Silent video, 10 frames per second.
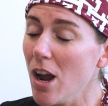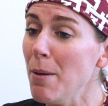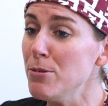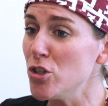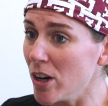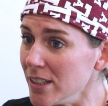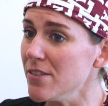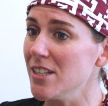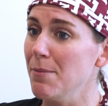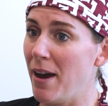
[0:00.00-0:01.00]
Obstructive
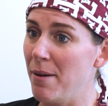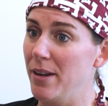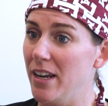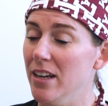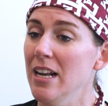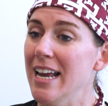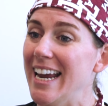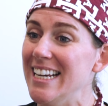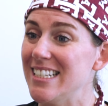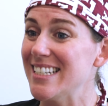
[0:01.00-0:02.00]
sleep apnea
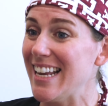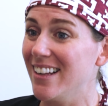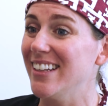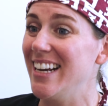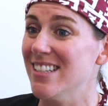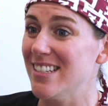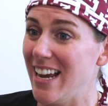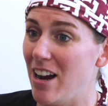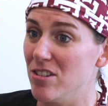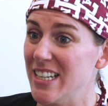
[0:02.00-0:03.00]
is exactly as it
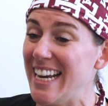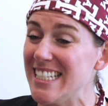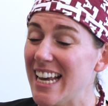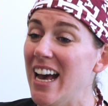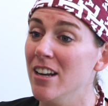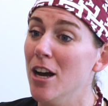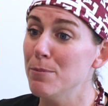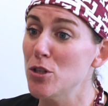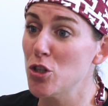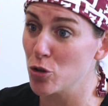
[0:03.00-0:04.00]
sounds. It's an
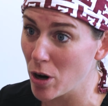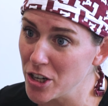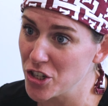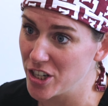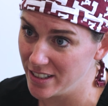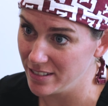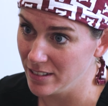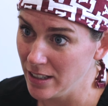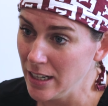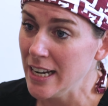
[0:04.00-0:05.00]
obstruction,
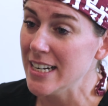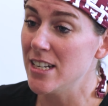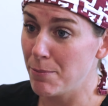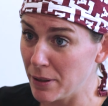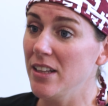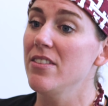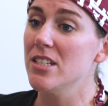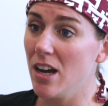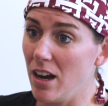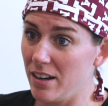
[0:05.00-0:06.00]
typically the
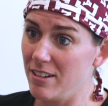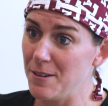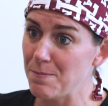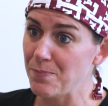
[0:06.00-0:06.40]
tongue.